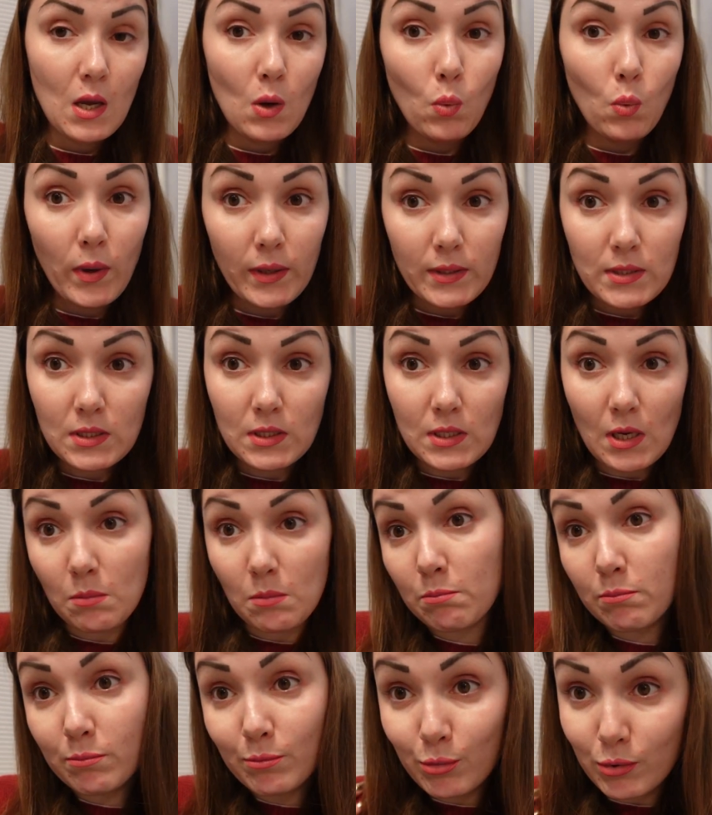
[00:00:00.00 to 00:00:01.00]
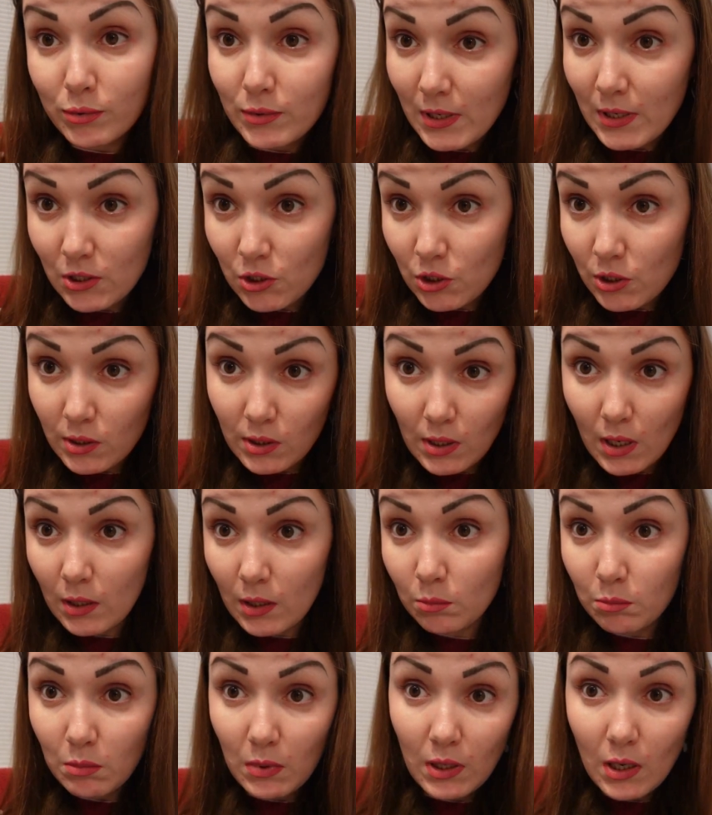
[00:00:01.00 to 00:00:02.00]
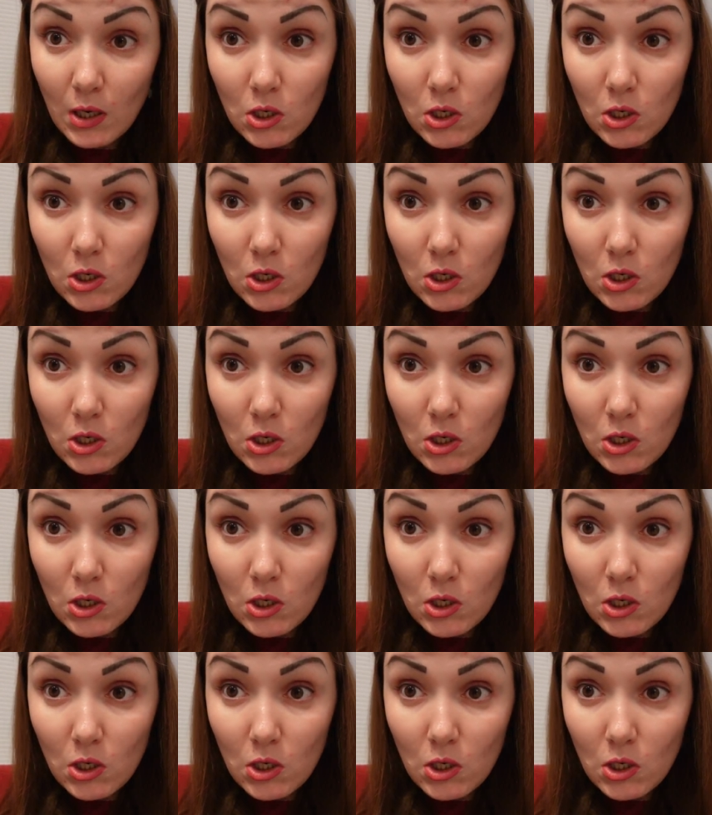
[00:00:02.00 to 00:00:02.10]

with some pressure on my